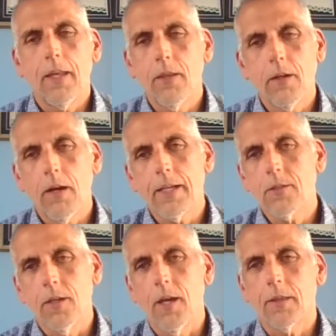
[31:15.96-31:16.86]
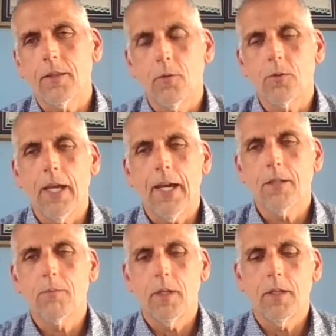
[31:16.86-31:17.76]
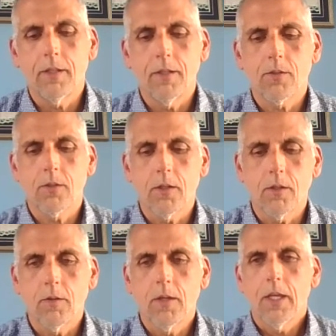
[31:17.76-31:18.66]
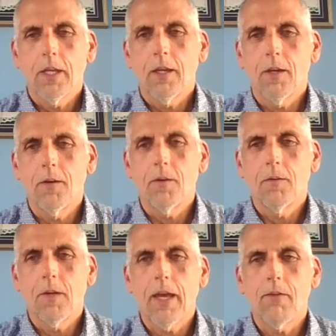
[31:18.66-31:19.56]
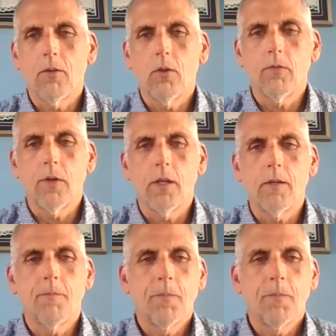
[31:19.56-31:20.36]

They're actually not those guys, but just having a little fun.